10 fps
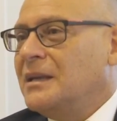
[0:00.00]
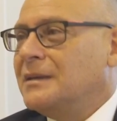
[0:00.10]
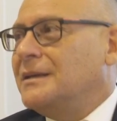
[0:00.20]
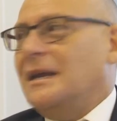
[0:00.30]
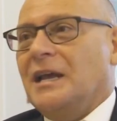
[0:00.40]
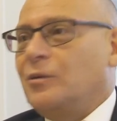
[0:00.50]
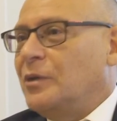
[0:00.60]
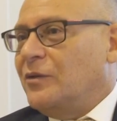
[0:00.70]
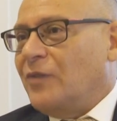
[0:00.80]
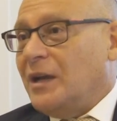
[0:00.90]
get
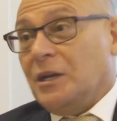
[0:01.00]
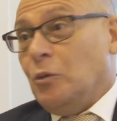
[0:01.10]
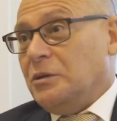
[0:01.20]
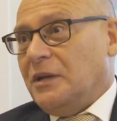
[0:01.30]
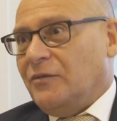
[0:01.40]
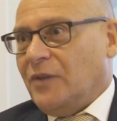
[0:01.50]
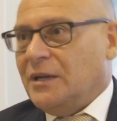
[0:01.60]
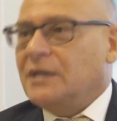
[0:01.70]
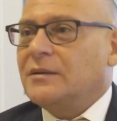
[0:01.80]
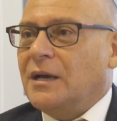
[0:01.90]
equity funding or debt
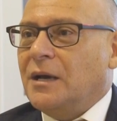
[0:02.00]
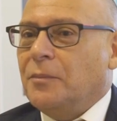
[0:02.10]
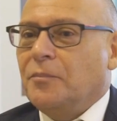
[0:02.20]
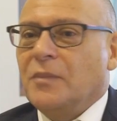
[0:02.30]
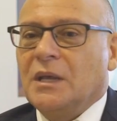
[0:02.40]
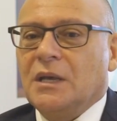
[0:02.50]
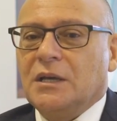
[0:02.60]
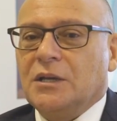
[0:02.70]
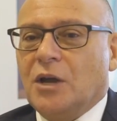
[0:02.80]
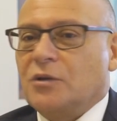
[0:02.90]
funding.
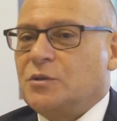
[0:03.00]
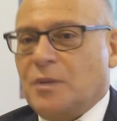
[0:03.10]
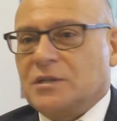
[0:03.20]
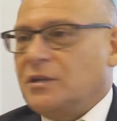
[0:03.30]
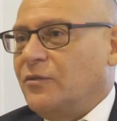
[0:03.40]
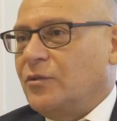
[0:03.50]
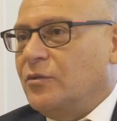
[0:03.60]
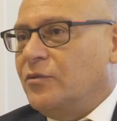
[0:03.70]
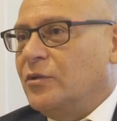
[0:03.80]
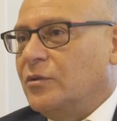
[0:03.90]
You know, especially
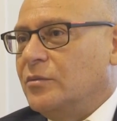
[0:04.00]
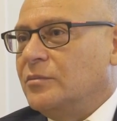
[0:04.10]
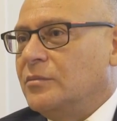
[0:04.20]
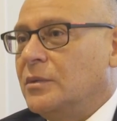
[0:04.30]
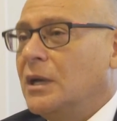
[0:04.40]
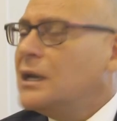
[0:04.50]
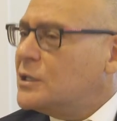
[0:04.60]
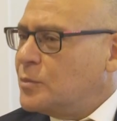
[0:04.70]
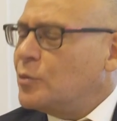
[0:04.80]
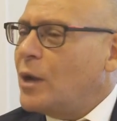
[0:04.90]
for
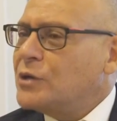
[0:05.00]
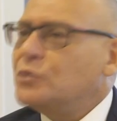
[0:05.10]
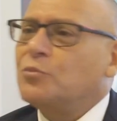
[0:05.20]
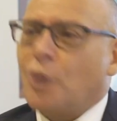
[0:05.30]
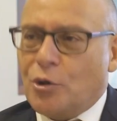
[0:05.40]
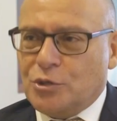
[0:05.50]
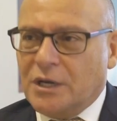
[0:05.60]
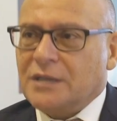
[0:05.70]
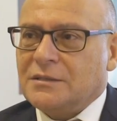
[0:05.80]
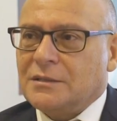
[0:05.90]
exploration
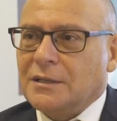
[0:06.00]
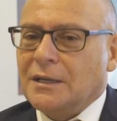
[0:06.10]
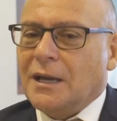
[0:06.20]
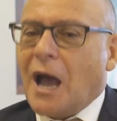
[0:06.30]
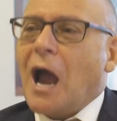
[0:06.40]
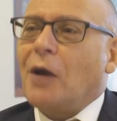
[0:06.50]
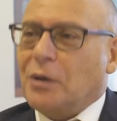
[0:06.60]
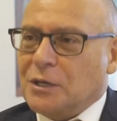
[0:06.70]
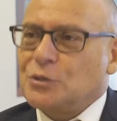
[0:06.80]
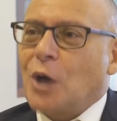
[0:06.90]
projects are an
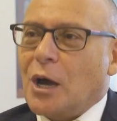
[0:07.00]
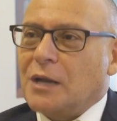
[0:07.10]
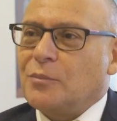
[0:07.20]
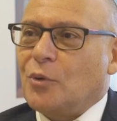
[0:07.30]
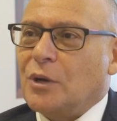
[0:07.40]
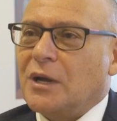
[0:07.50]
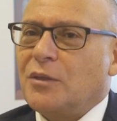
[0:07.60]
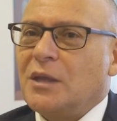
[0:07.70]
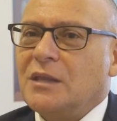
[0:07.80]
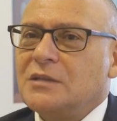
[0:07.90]
exciting point. I
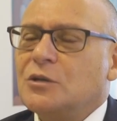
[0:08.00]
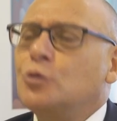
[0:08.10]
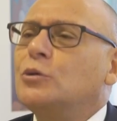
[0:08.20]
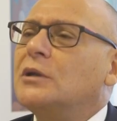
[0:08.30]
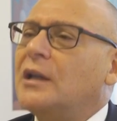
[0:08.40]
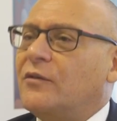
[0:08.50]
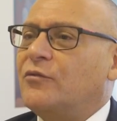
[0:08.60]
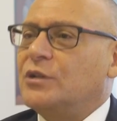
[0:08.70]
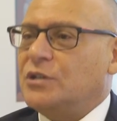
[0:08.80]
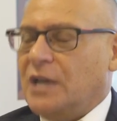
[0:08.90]
think there's a good
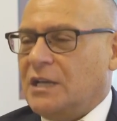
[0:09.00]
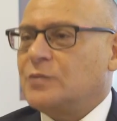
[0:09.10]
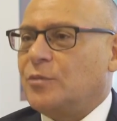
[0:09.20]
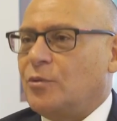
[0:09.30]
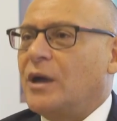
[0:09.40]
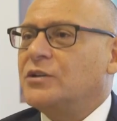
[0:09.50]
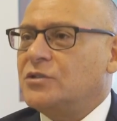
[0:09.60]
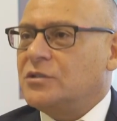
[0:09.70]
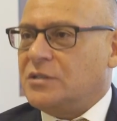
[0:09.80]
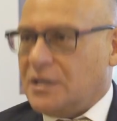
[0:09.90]
leverage in
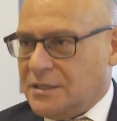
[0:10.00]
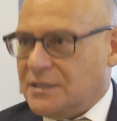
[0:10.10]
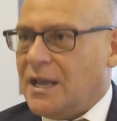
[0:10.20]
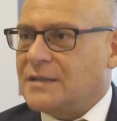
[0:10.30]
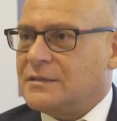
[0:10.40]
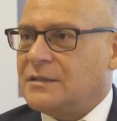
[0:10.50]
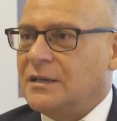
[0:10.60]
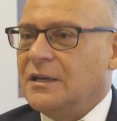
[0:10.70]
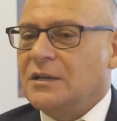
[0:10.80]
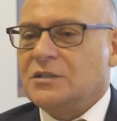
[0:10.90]
exploration success.
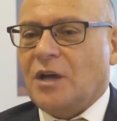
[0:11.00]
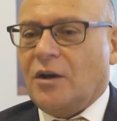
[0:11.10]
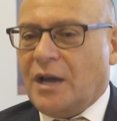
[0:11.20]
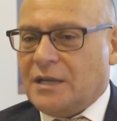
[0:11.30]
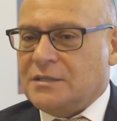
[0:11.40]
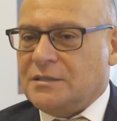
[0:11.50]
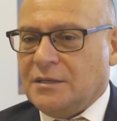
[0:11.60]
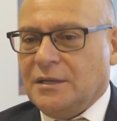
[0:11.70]
So as